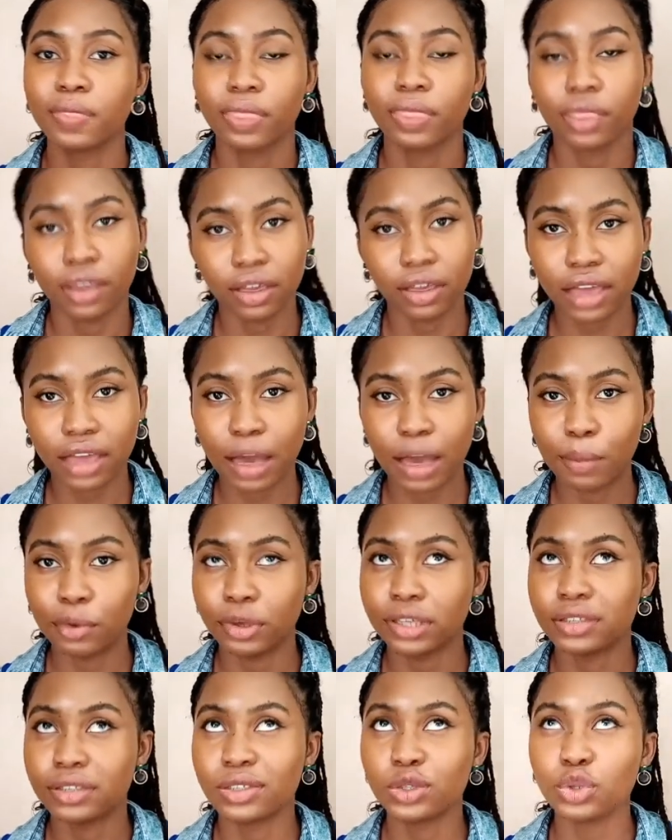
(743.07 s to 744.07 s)
Yeah, but
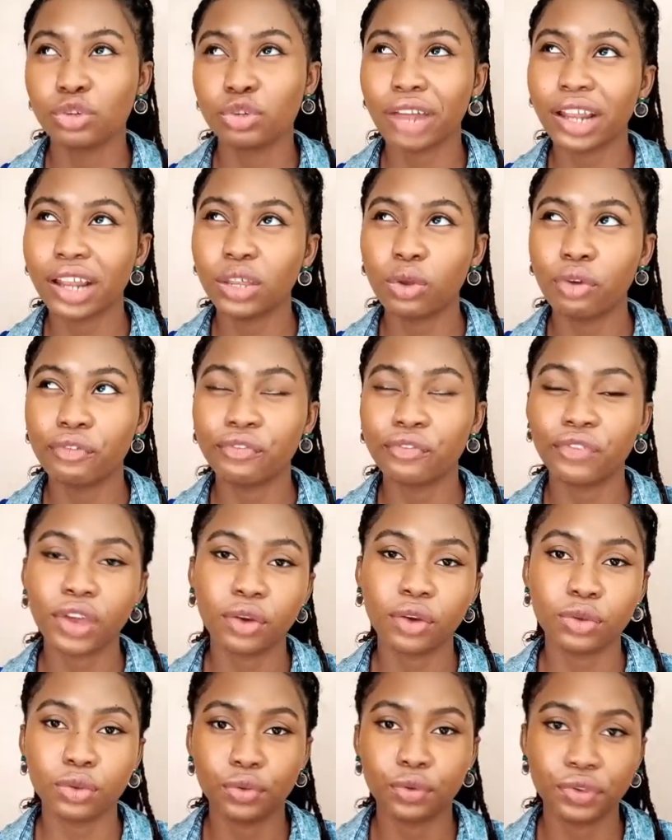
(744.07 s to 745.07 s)
it's usually not very
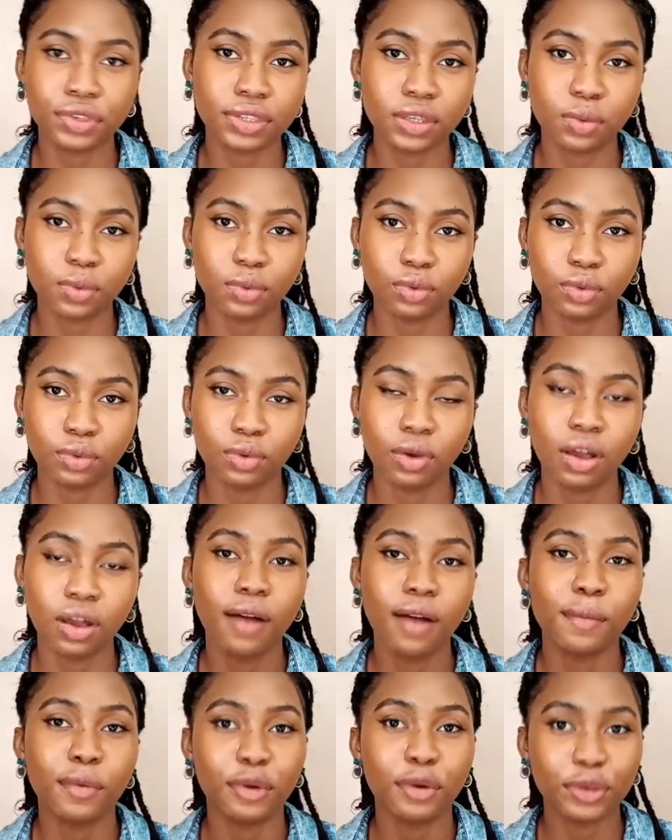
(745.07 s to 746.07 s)
noticeable,
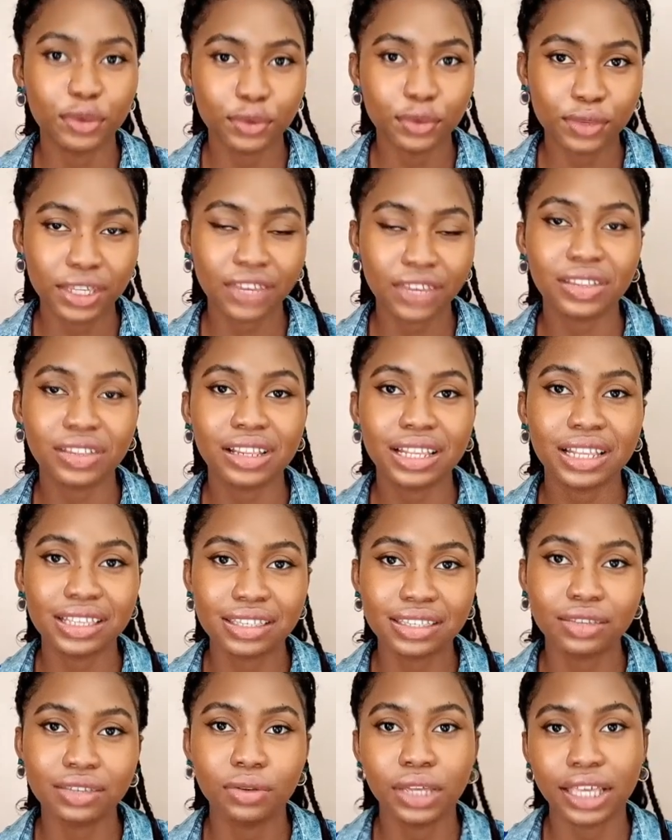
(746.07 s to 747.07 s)
but you definitely still
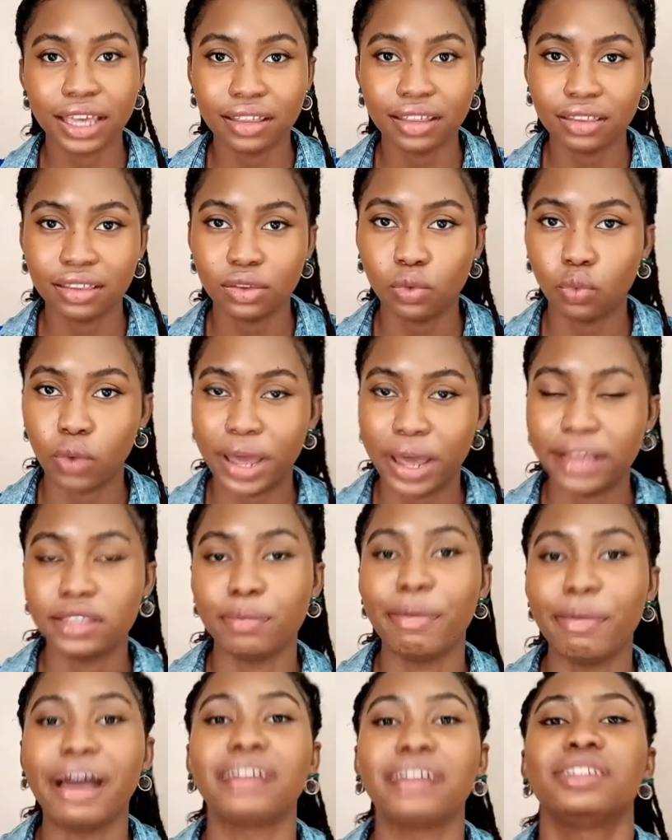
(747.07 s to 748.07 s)
get the white
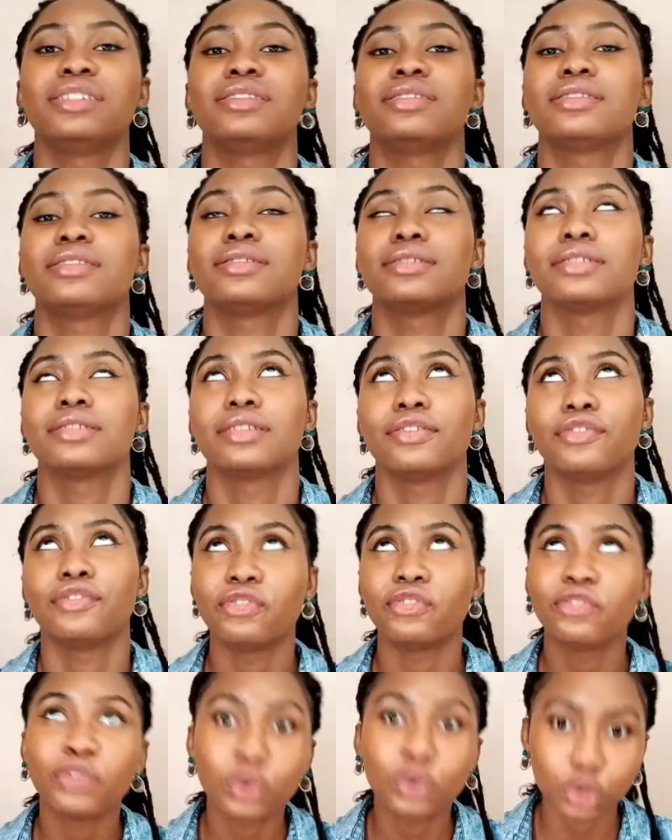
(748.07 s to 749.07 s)
patches
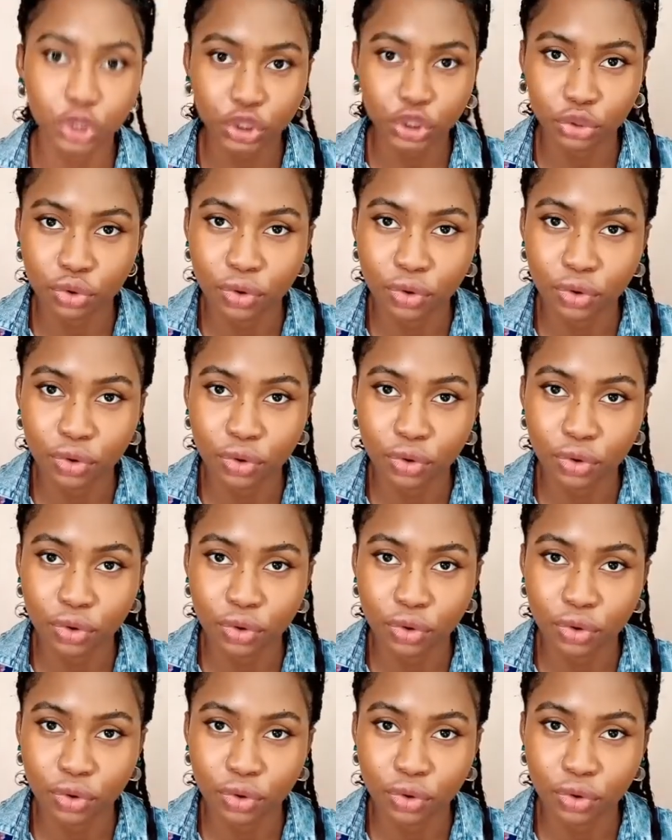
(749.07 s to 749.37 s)
for sure.